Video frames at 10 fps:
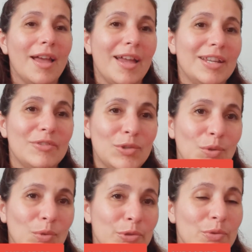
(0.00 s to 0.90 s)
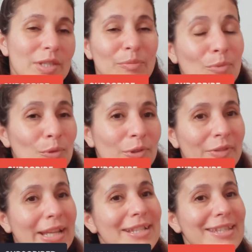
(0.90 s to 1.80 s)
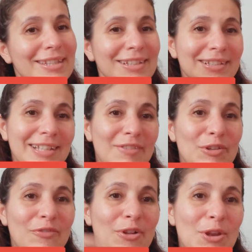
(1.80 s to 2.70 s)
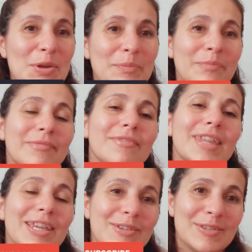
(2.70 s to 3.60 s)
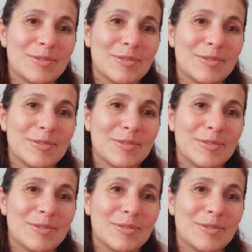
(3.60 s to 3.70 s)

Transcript: And if you want to see more of it, give it a follow. Thank you so